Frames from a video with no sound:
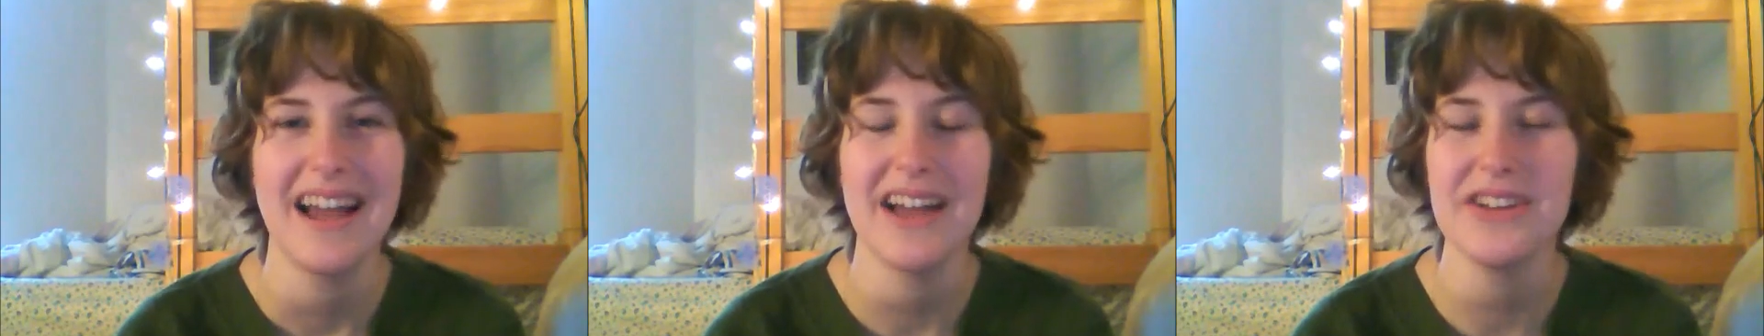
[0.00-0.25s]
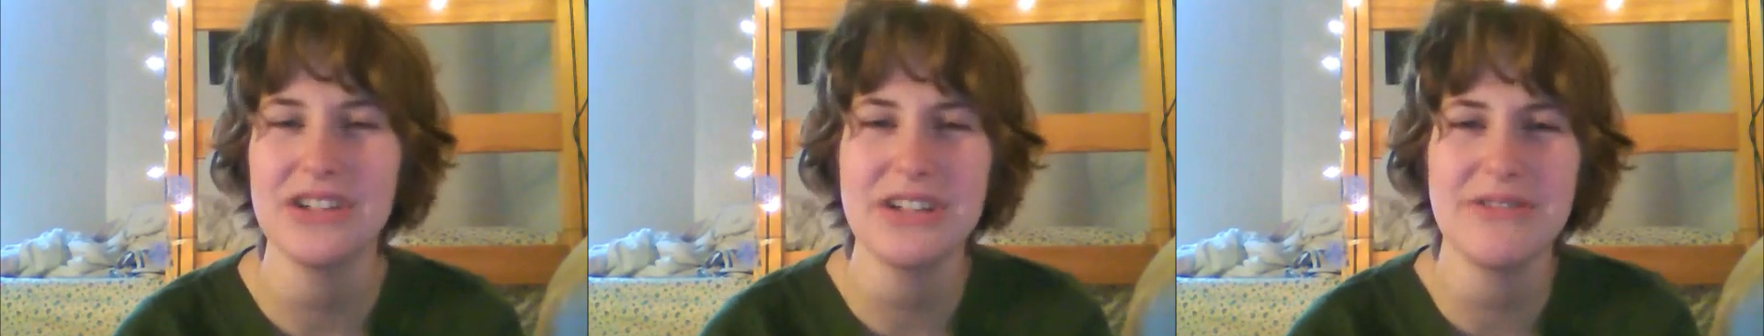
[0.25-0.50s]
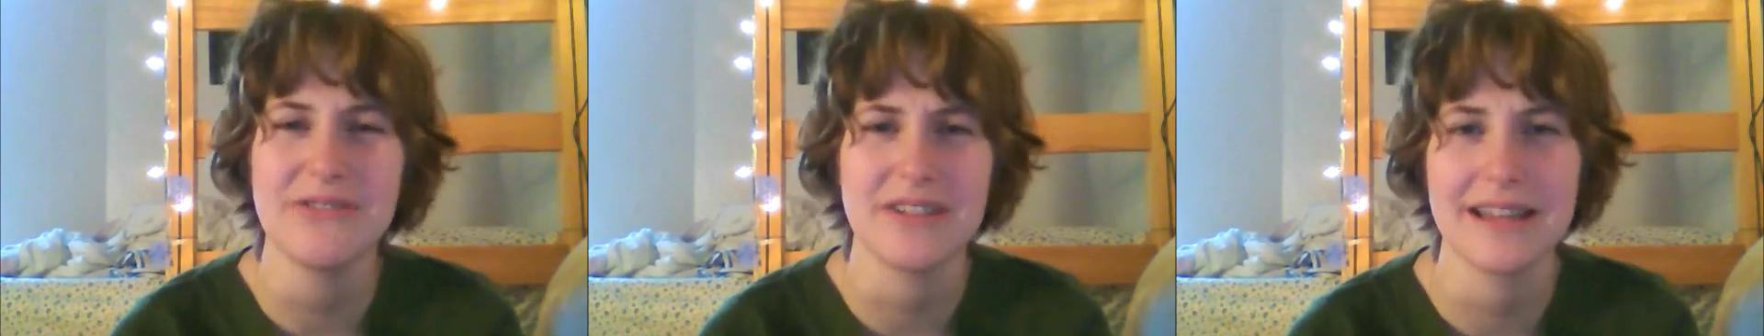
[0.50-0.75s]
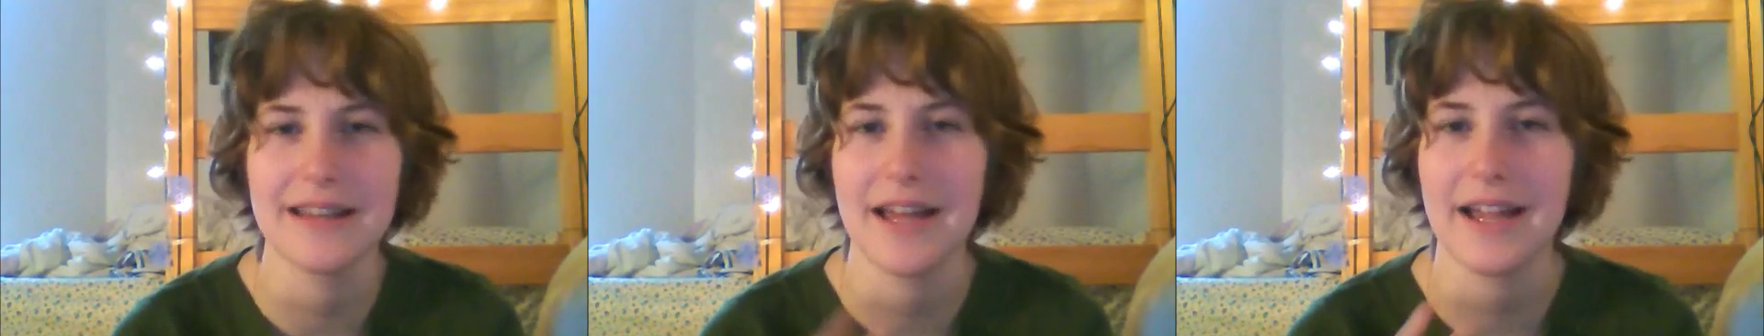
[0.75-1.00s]
and you didn't
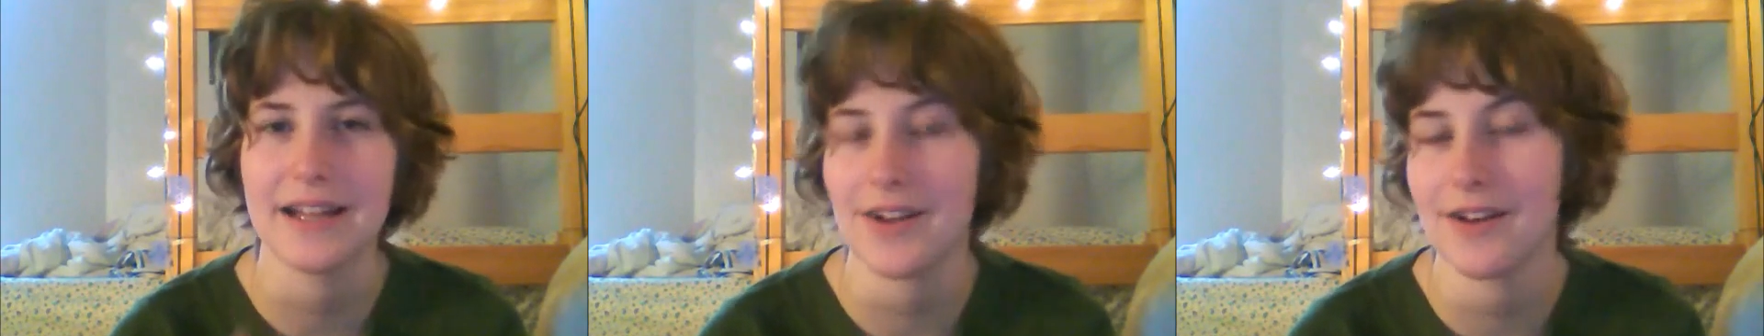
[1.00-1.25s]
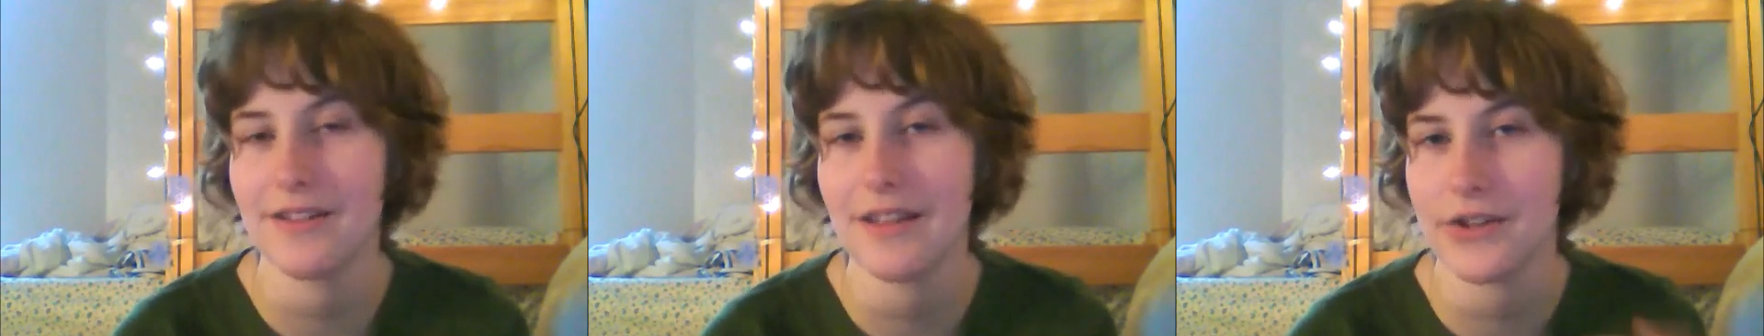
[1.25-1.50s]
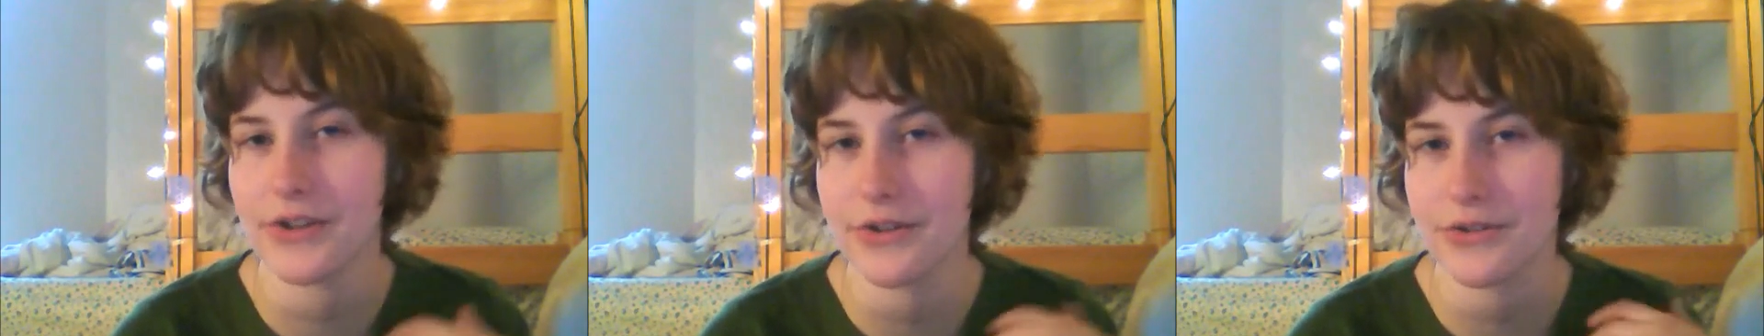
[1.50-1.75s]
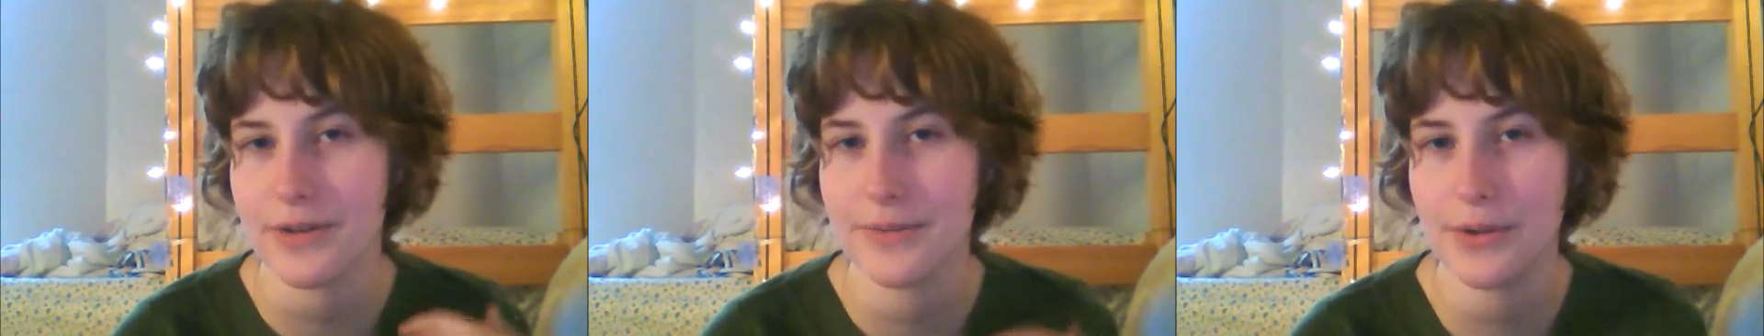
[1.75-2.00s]
really like a ton of the other
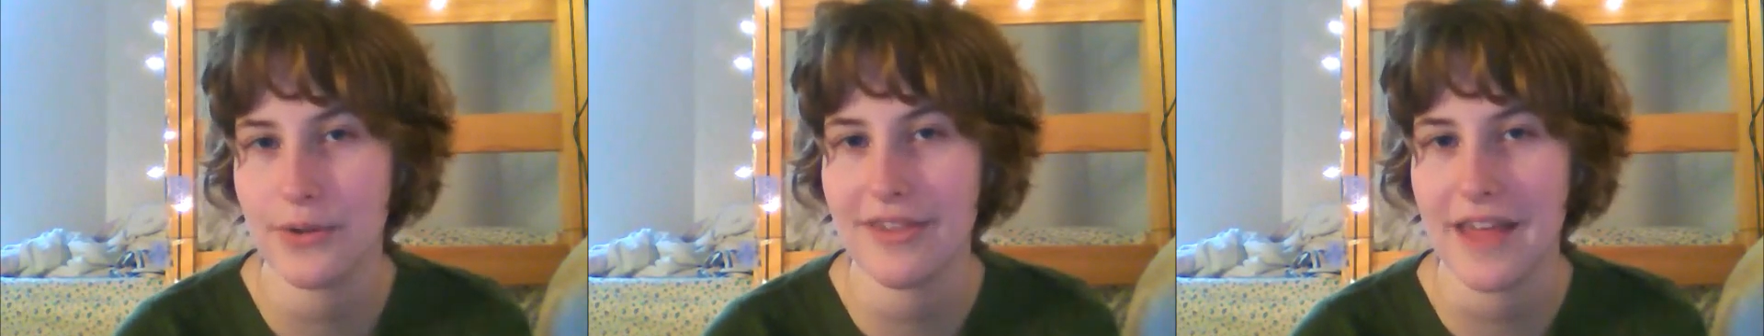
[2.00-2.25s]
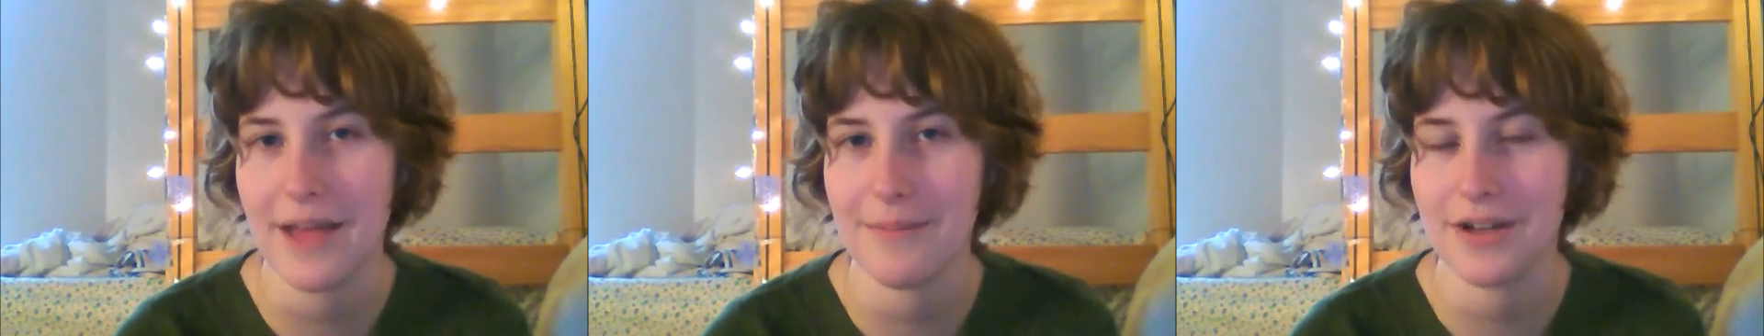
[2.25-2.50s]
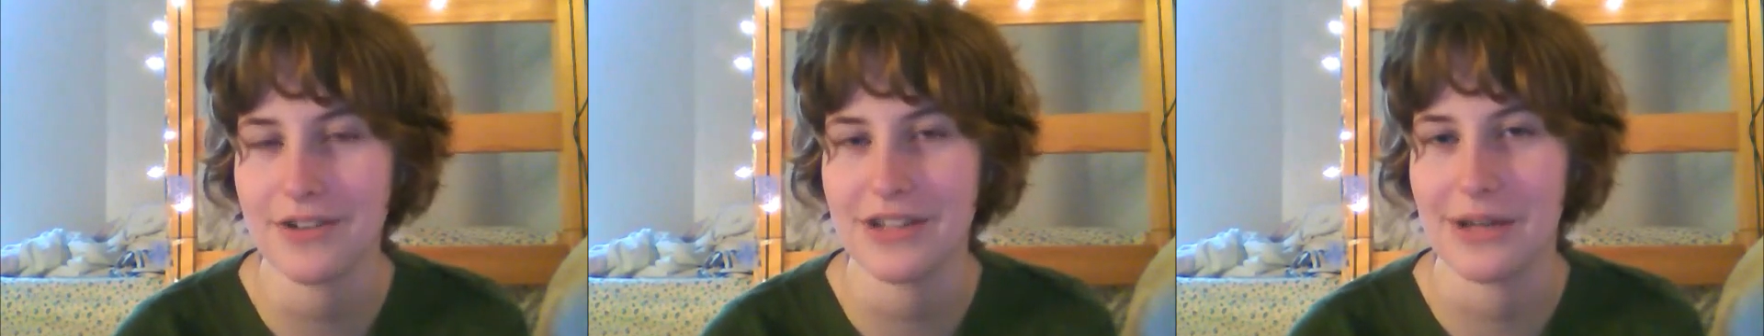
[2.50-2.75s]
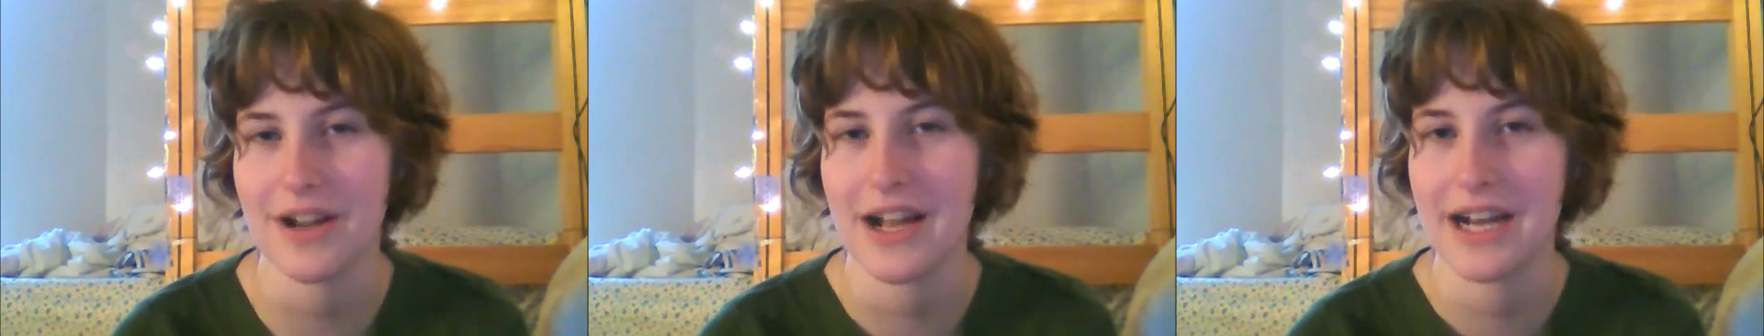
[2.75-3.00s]
tributes that much.
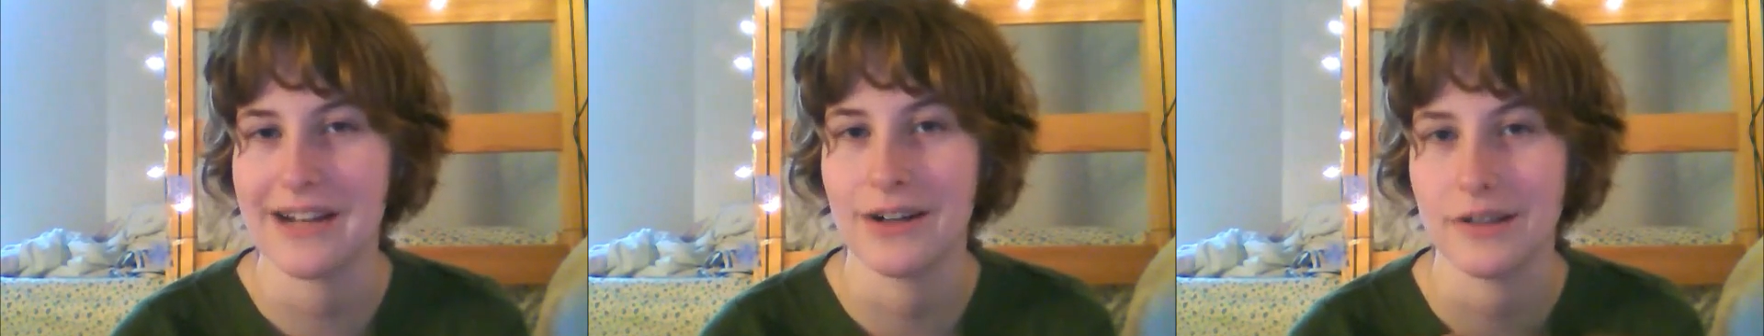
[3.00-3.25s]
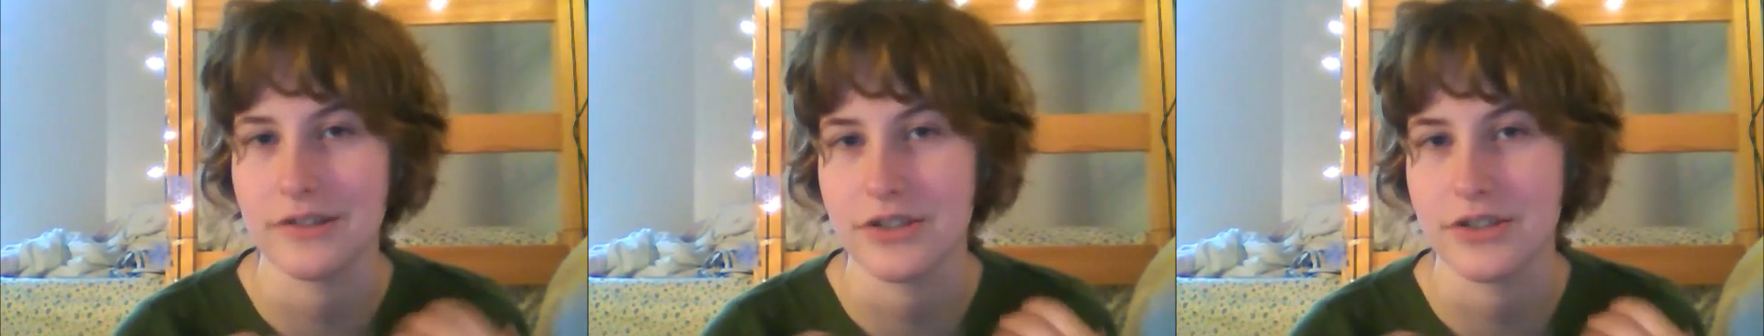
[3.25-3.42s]
They were kind of all